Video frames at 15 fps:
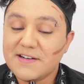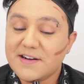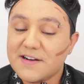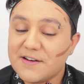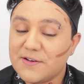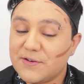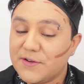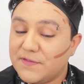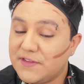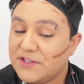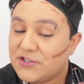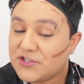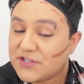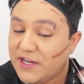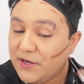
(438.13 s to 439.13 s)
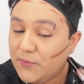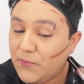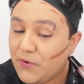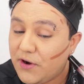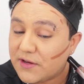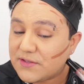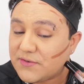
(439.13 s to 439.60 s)
I don't know if this shade
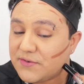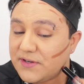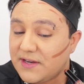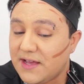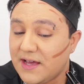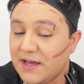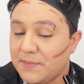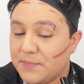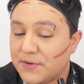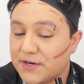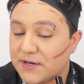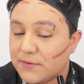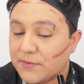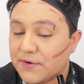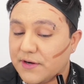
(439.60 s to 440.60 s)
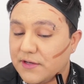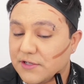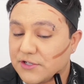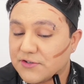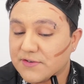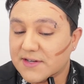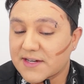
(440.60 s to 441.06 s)
works or not, but we're gonna
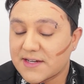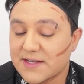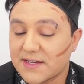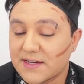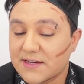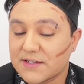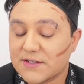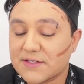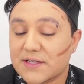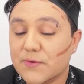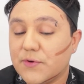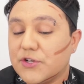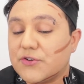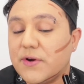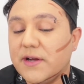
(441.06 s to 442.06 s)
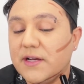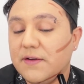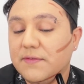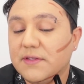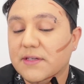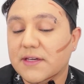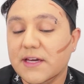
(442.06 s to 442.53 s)
try it just like we're trying
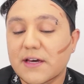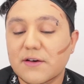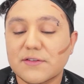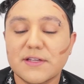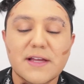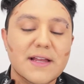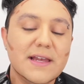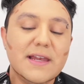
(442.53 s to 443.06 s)
everything else.